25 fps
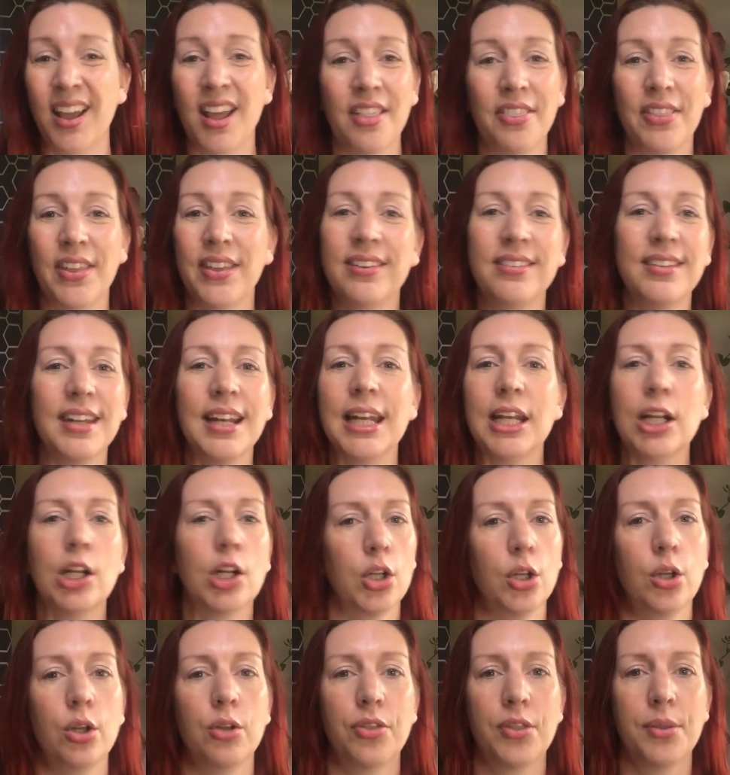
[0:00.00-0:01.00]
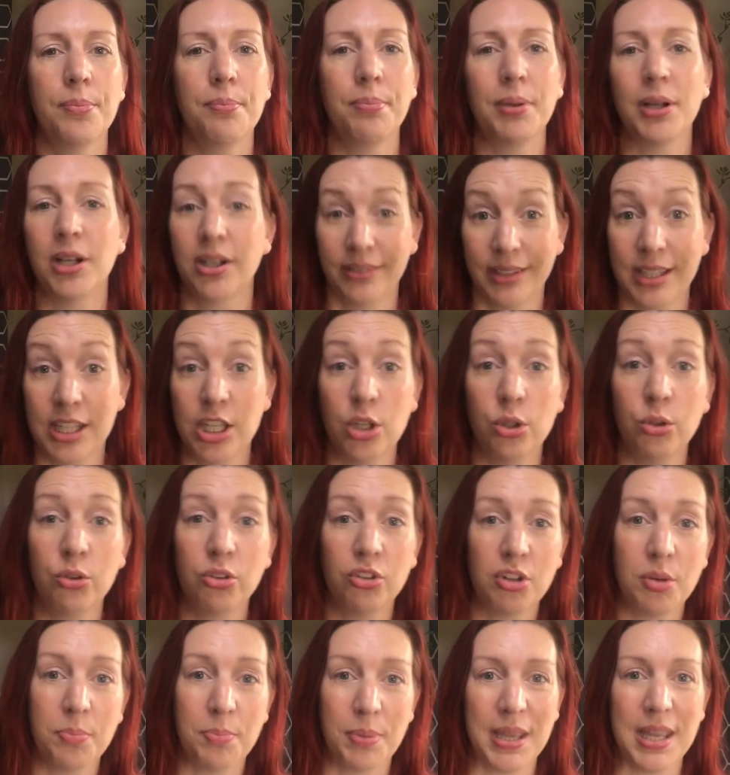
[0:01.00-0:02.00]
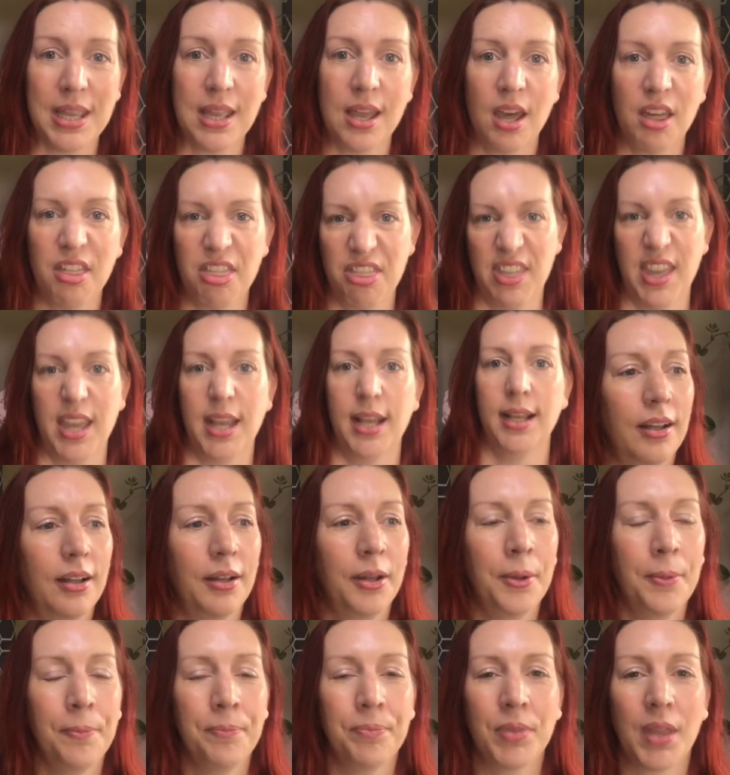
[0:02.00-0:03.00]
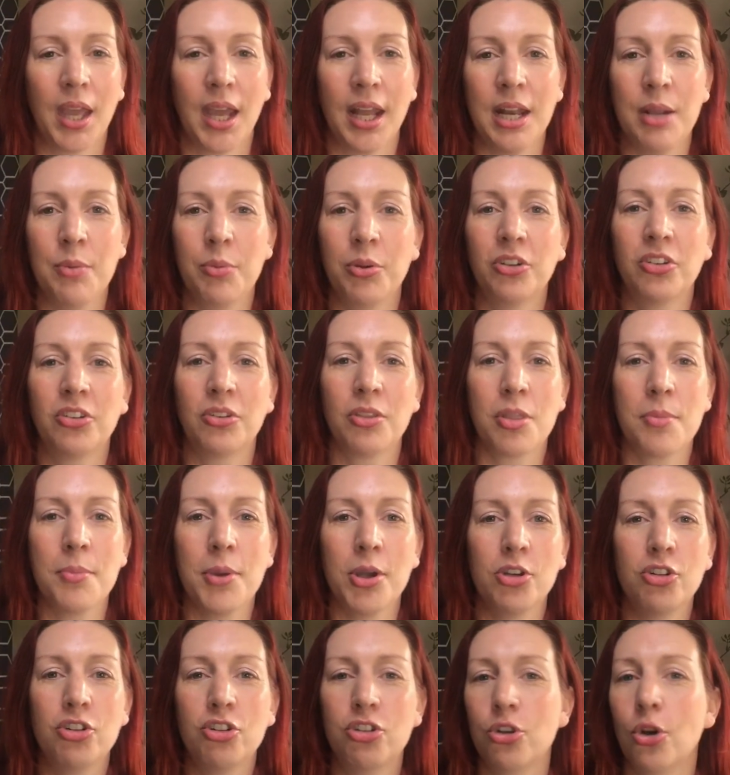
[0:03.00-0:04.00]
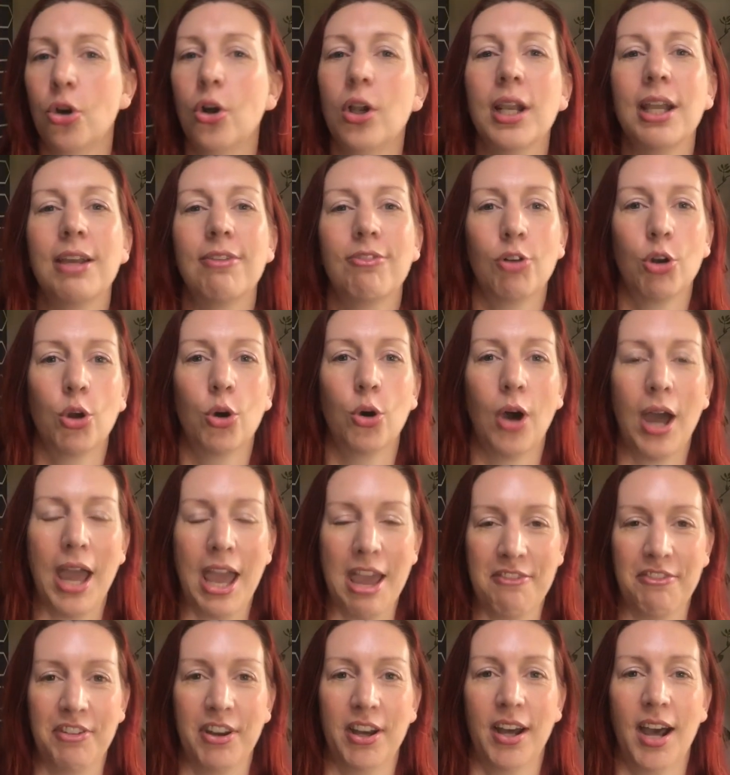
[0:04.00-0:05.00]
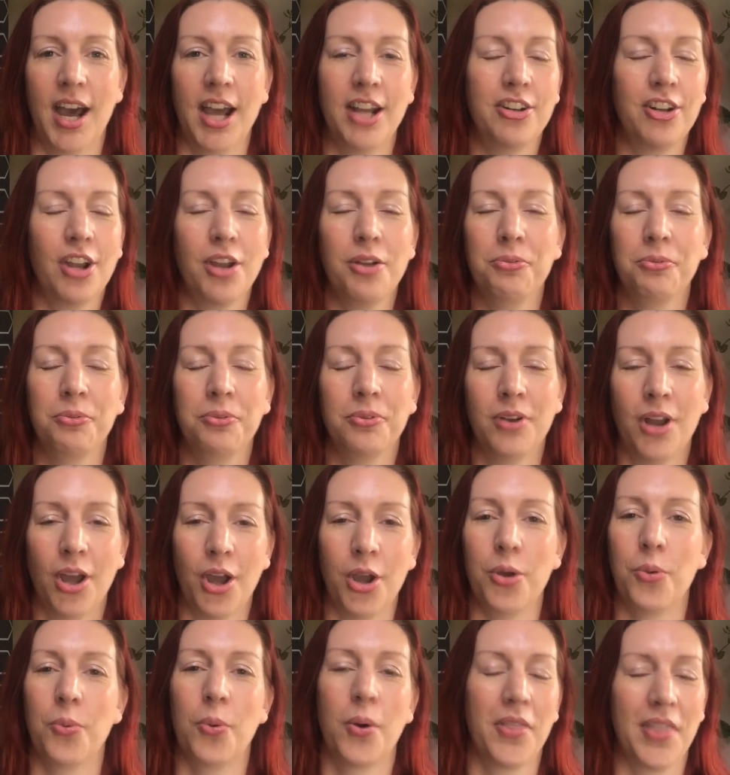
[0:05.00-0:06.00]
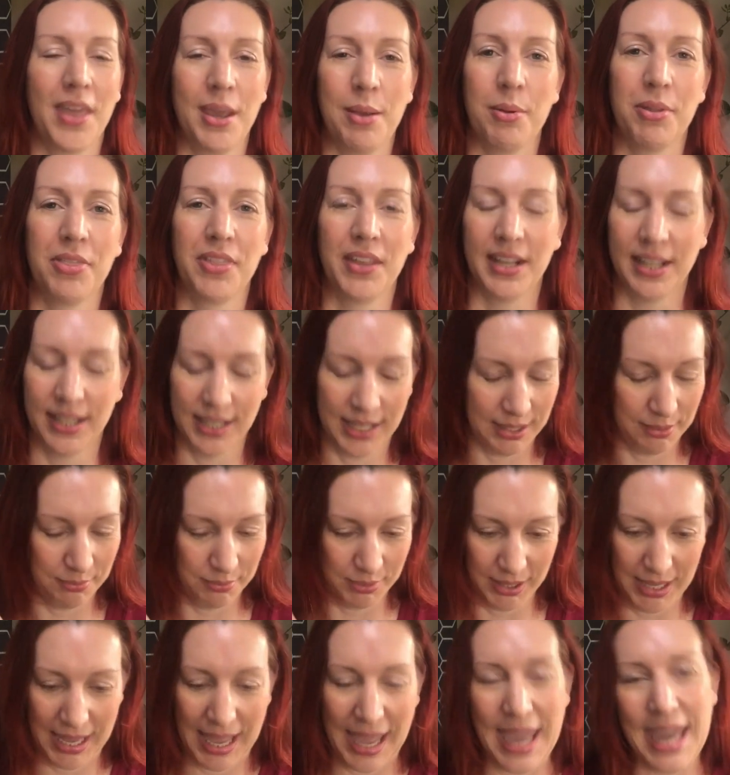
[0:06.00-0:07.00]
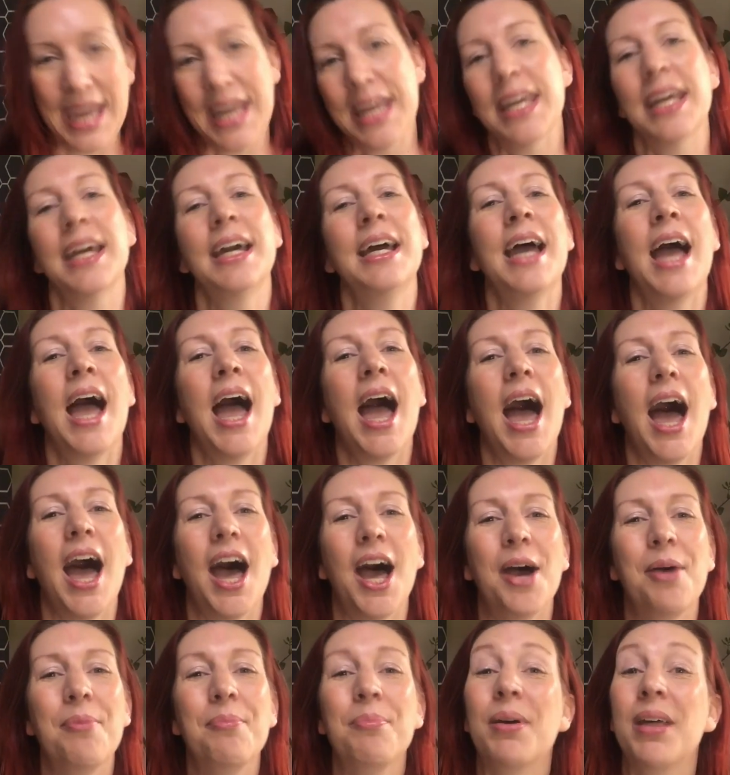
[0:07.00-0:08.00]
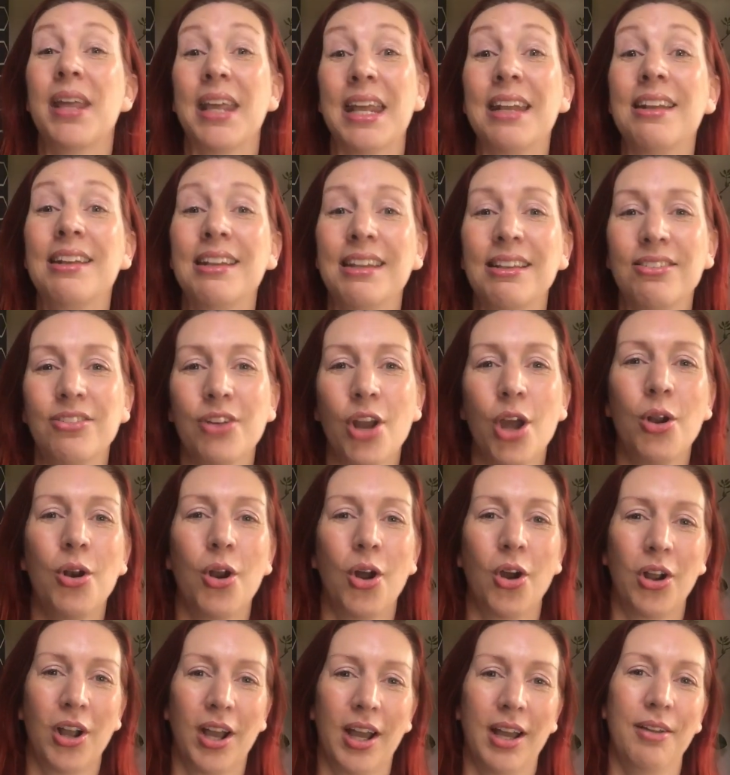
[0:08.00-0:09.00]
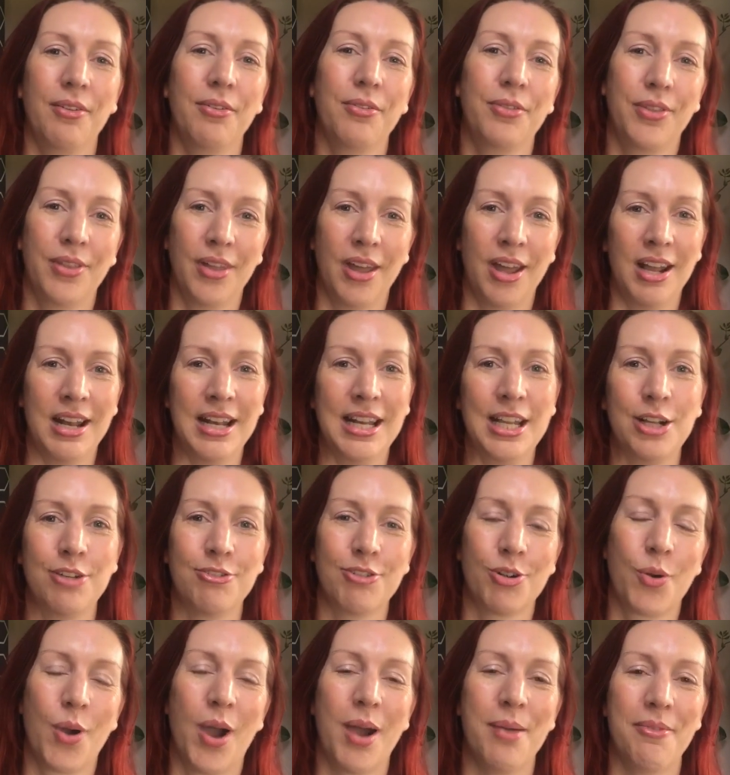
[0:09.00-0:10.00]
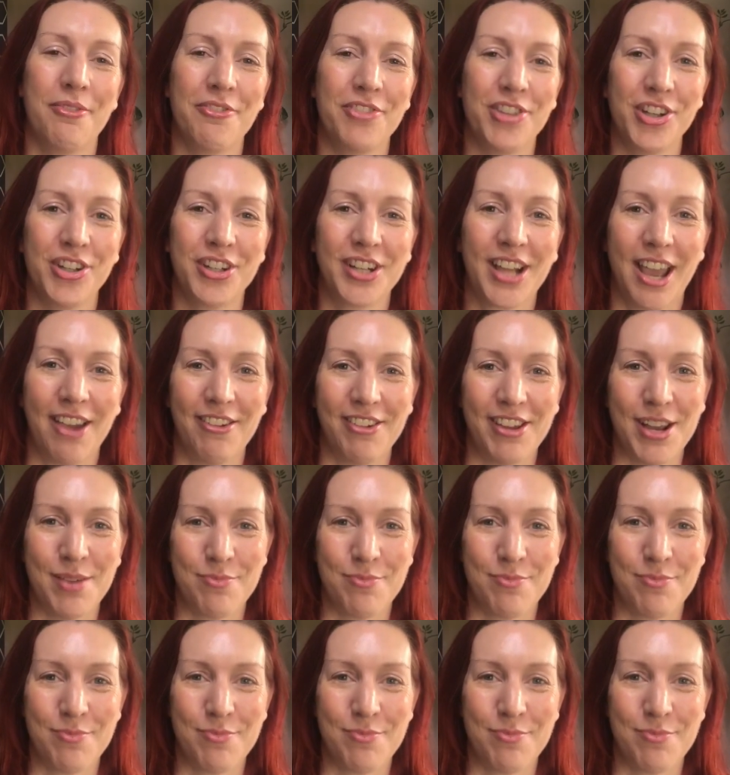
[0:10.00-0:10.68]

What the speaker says: they still include them because it used to be a thing. And it was the most short-lived law ever. I don't know what they were thinking, but hey, but it is no longer the legal requirement for you to carry a